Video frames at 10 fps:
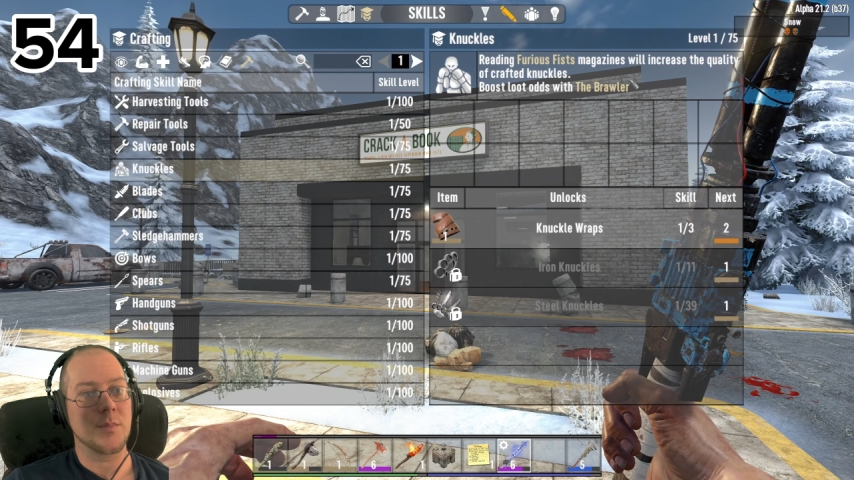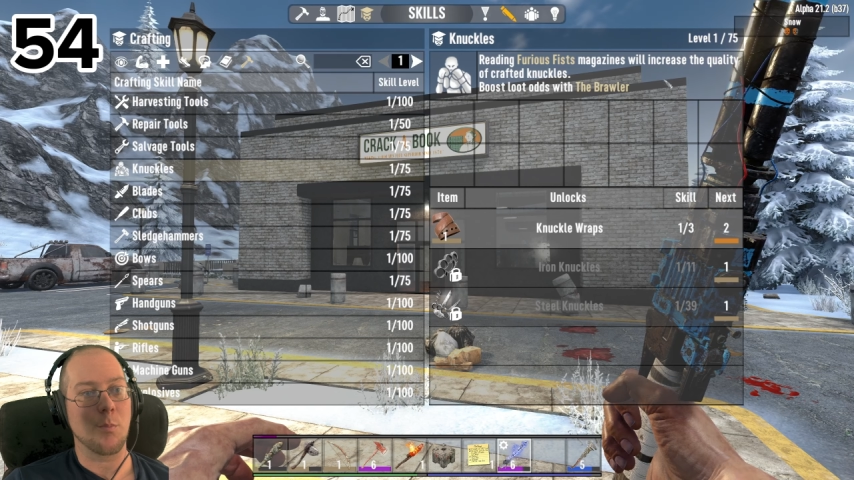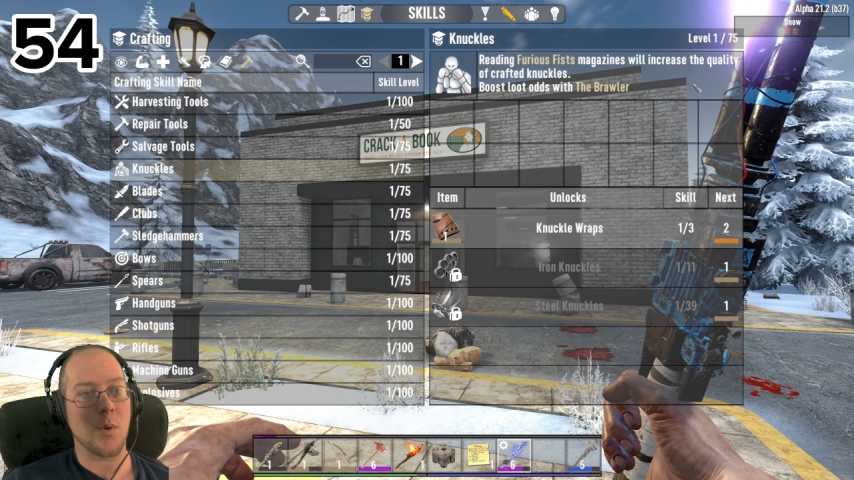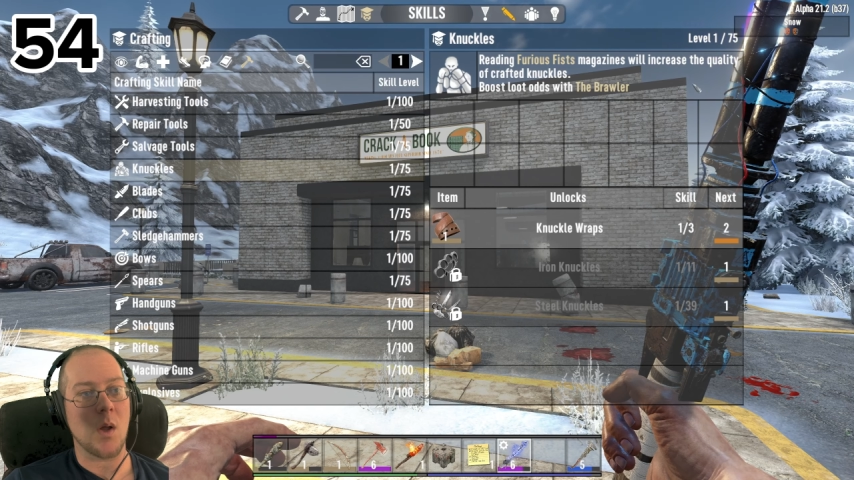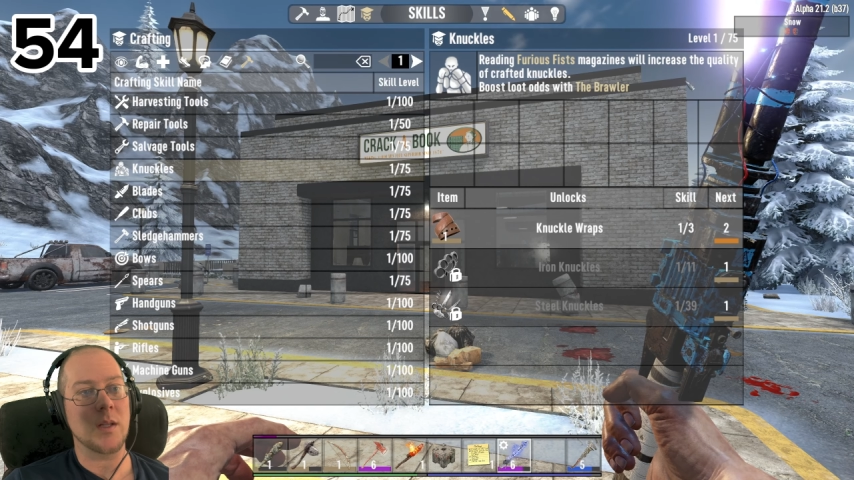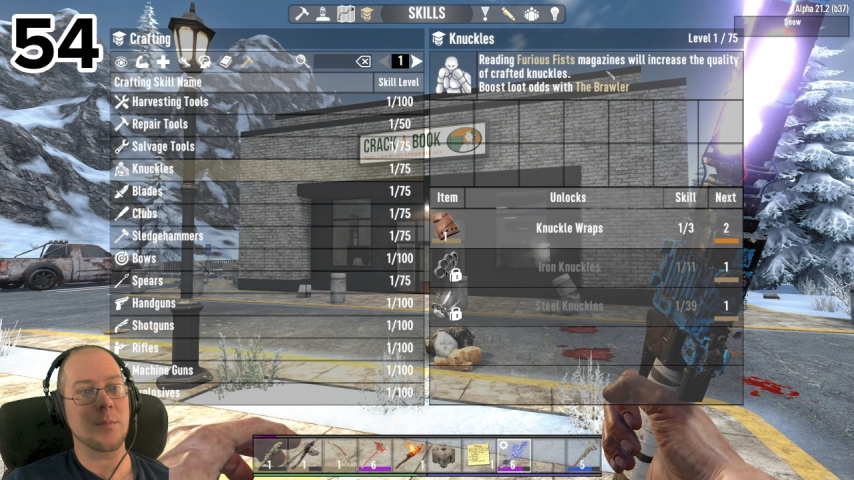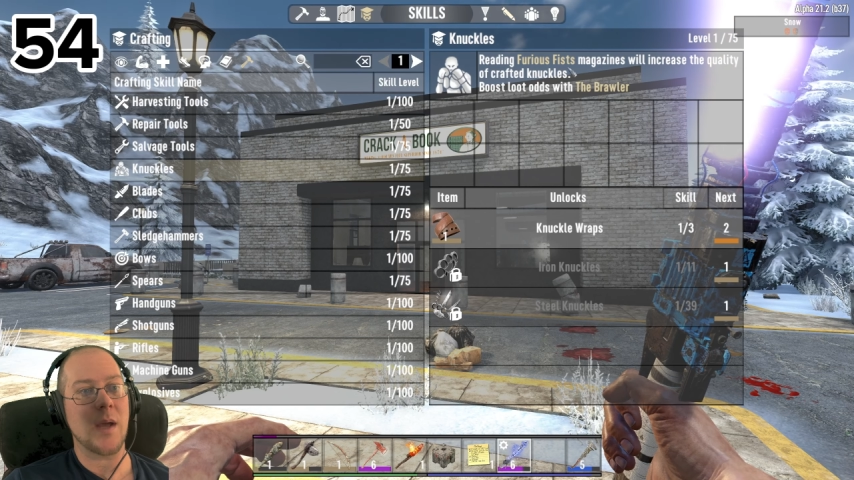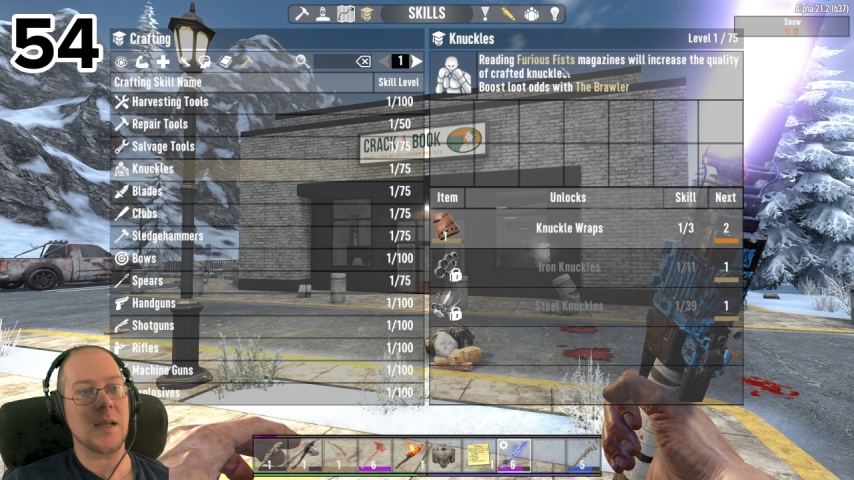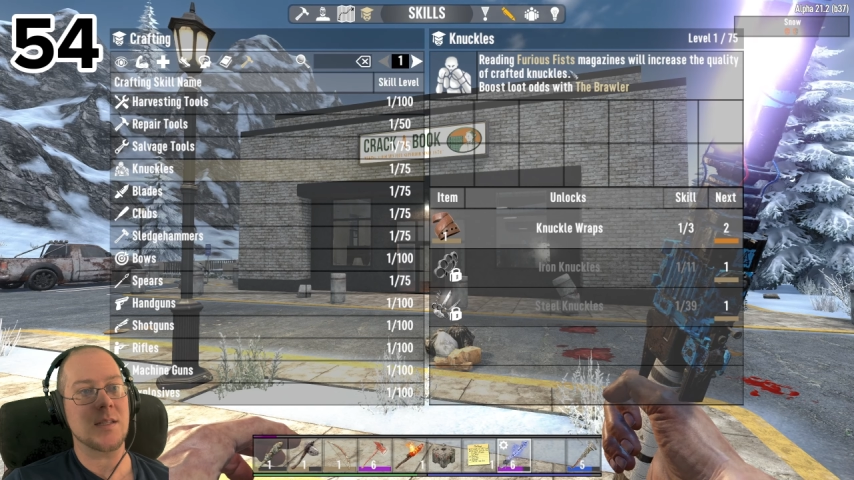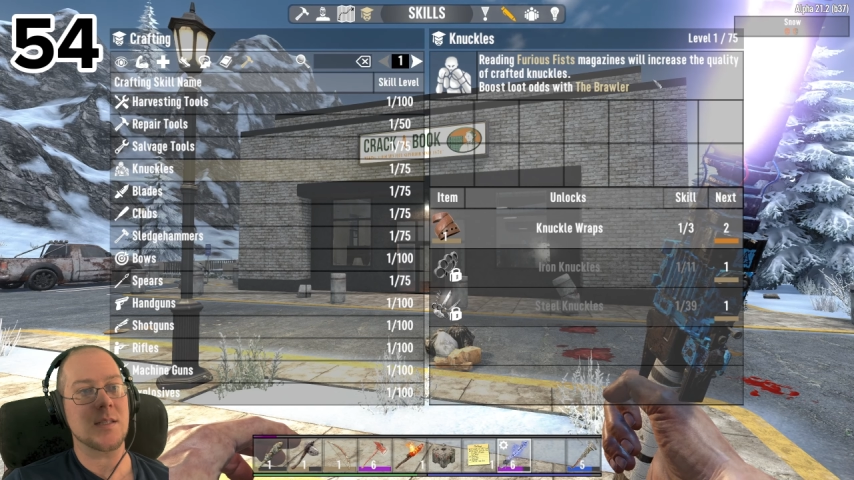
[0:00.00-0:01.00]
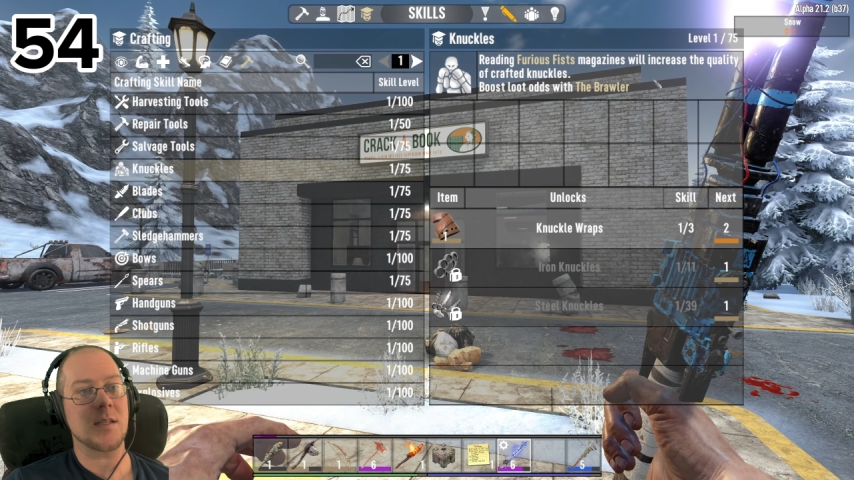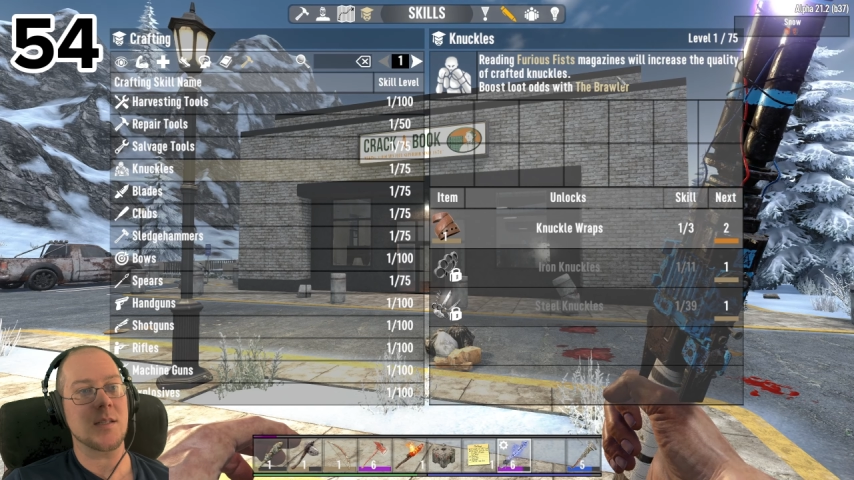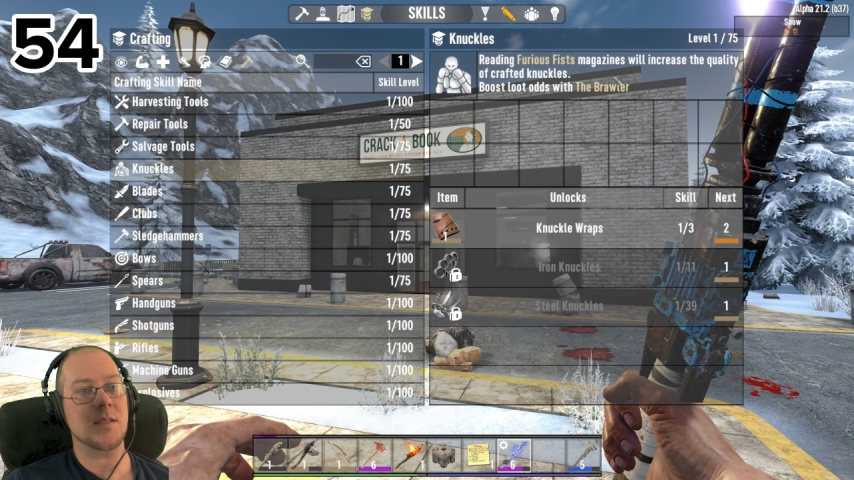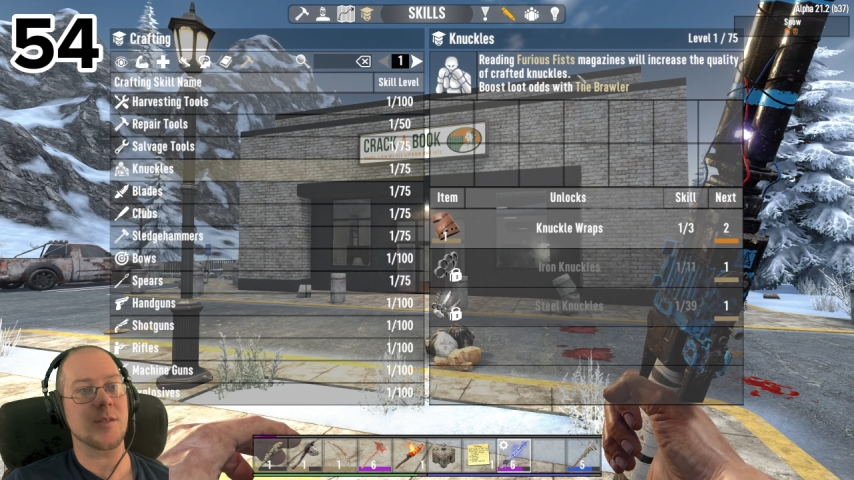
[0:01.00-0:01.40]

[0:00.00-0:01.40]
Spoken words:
Brawling magazines,